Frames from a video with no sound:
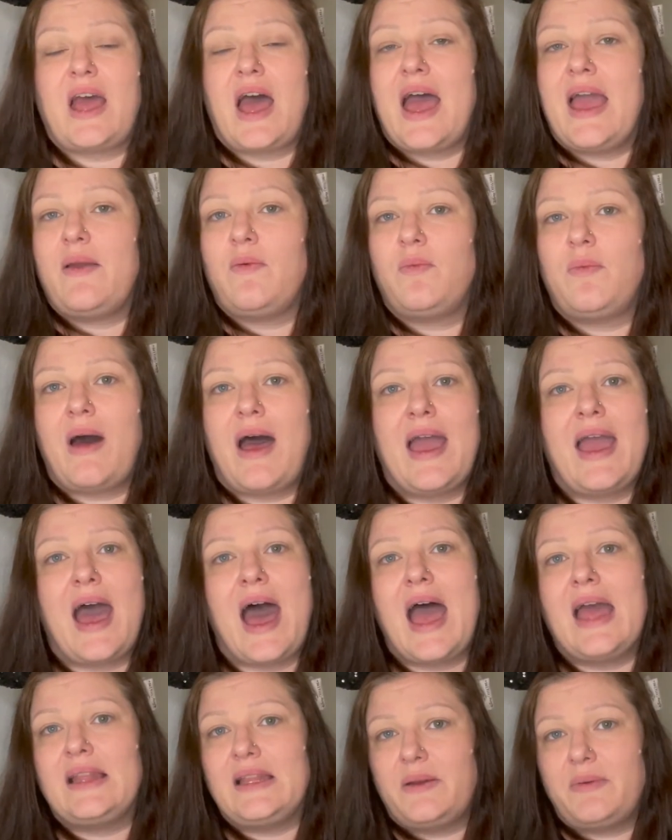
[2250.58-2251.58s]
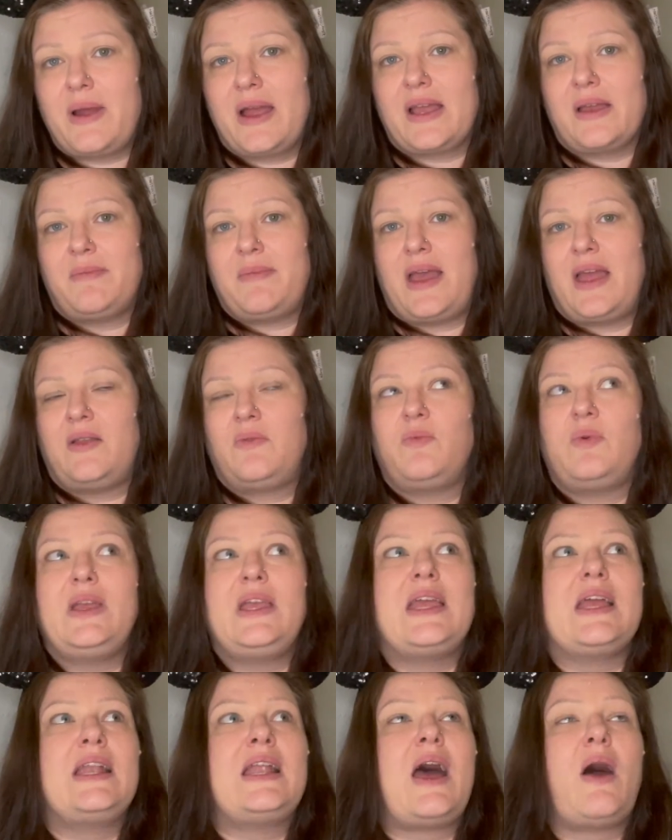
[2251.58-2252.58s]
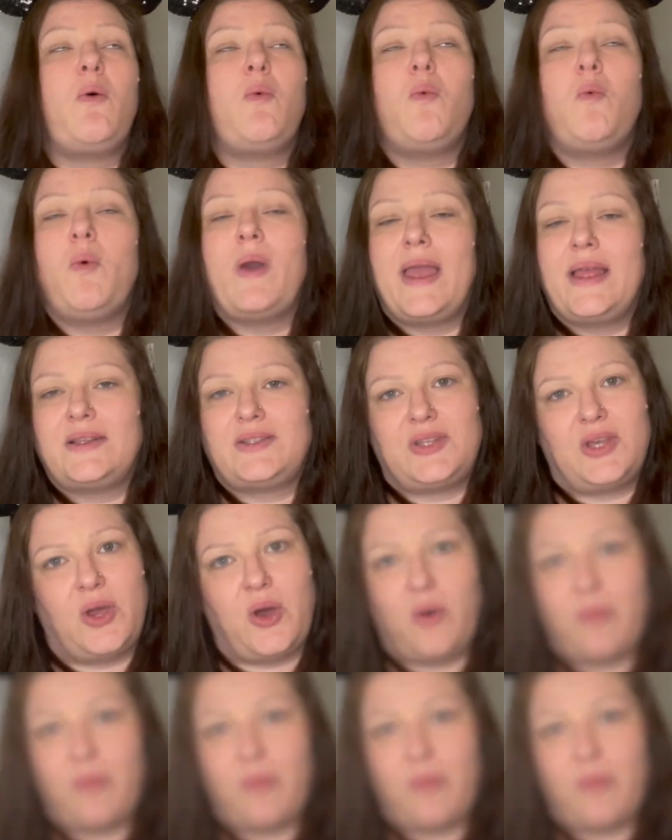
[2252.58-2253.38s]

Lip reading: I highly recommend. We cannot wait to go